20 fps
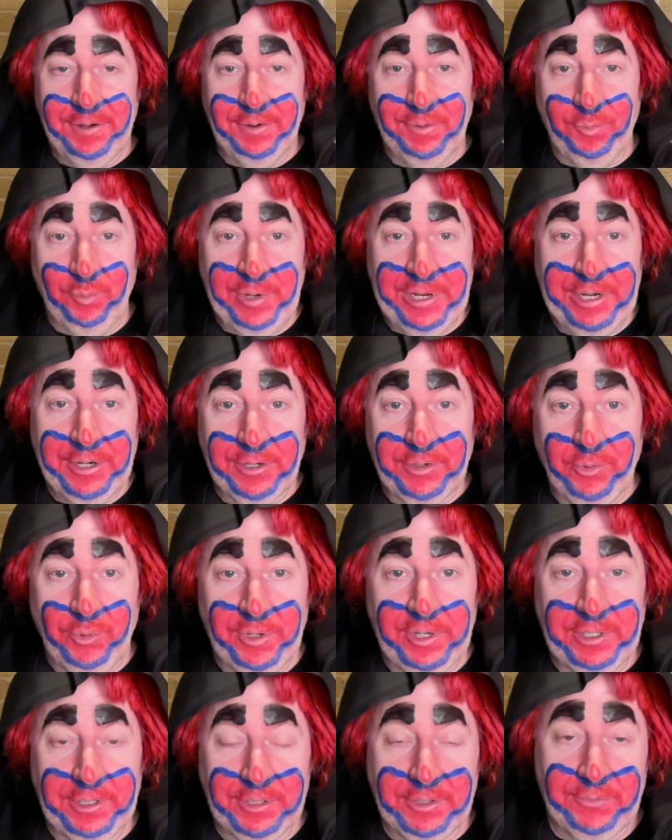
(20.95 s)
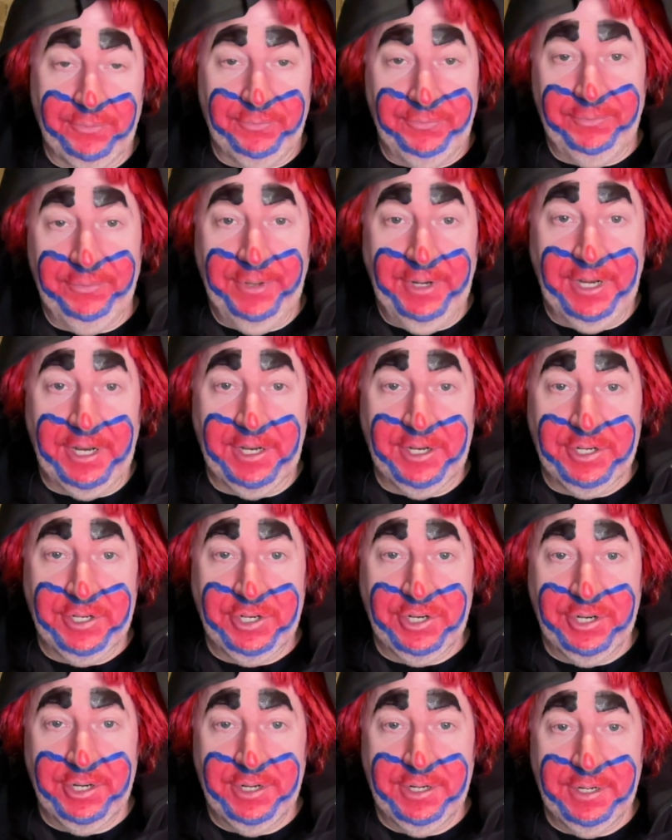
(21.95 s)
we are going to
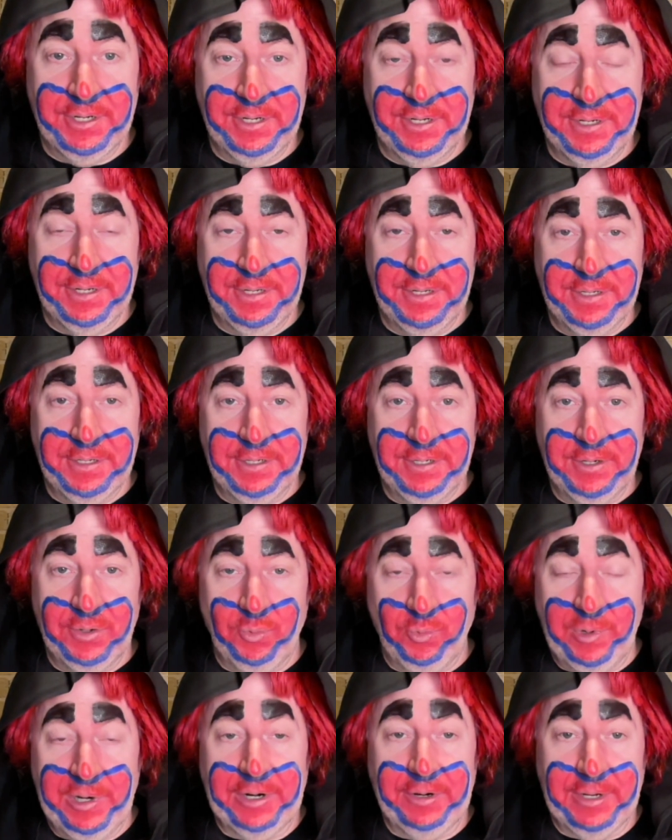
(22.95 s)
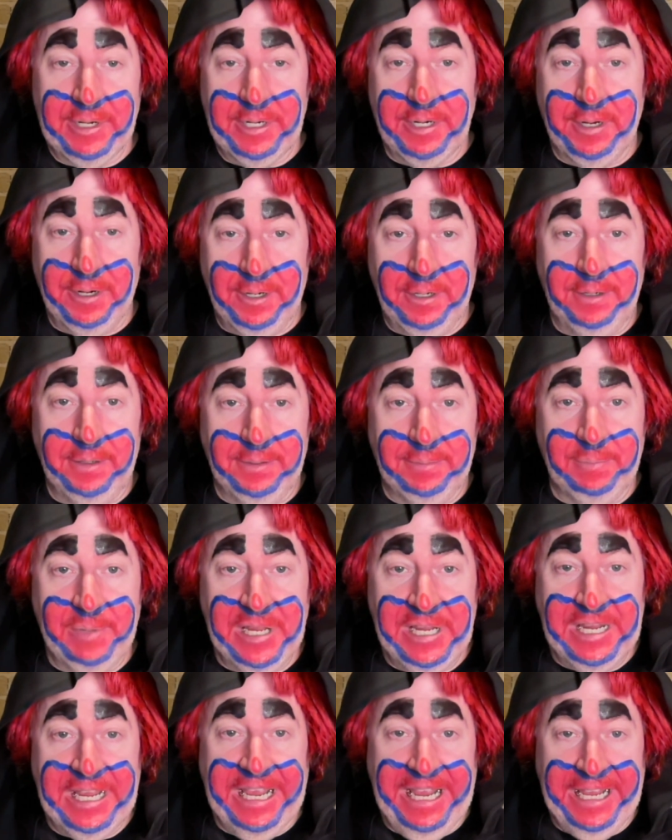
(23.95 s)
finish where it all
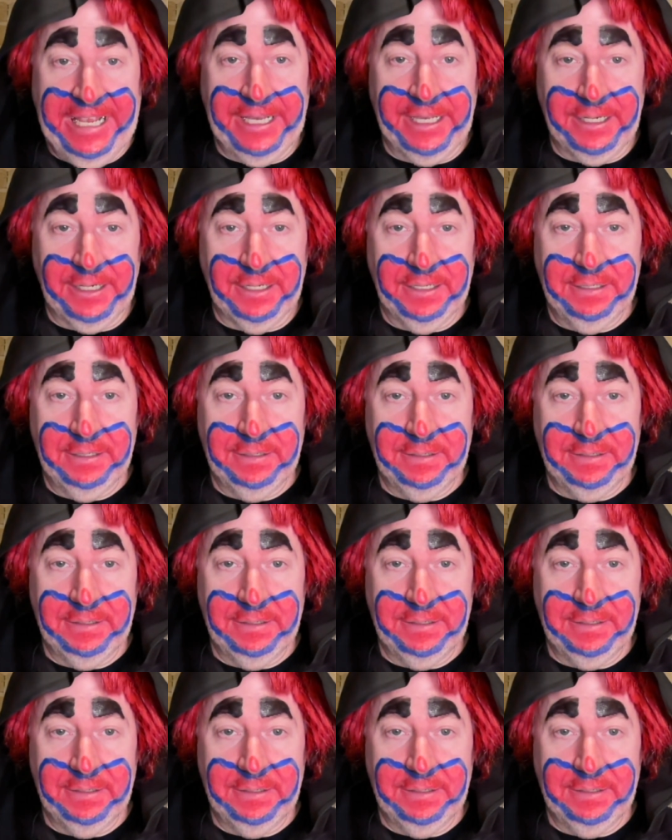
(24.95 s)
began.